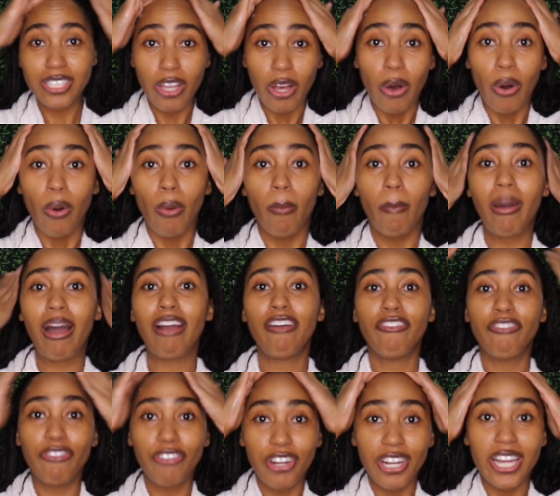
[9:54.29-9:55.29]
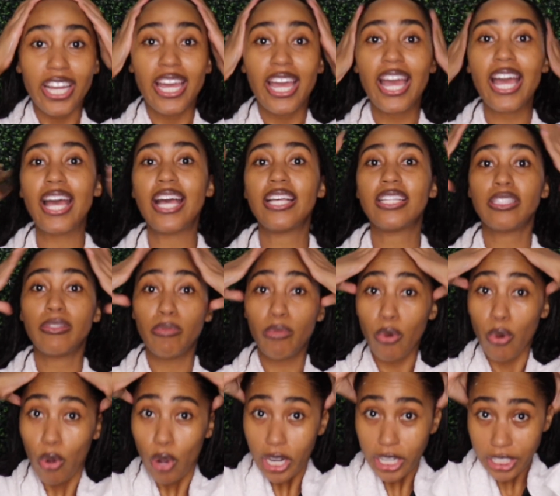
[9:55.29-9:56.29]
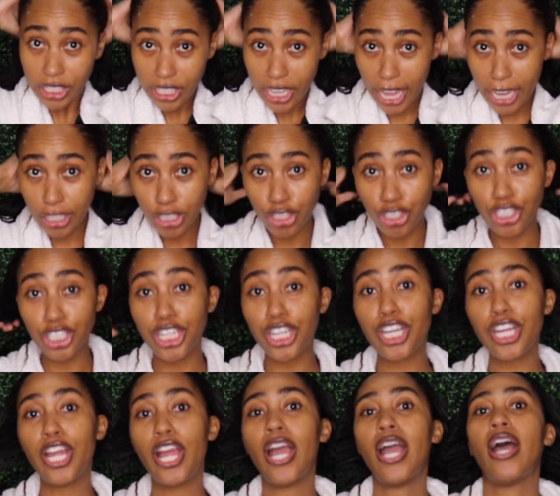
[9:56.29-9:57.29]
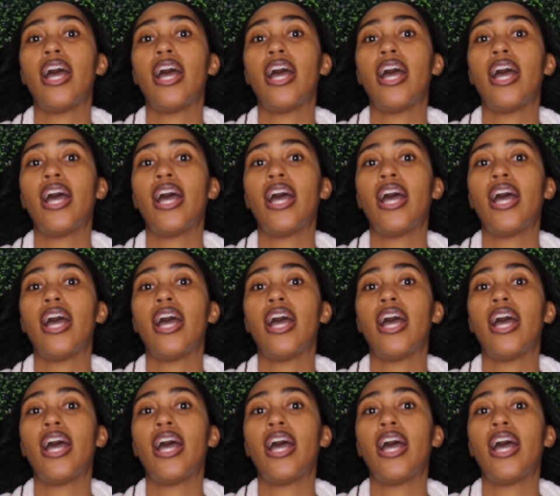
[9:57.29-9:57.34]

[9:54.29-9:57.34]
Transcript: So my front has more texture,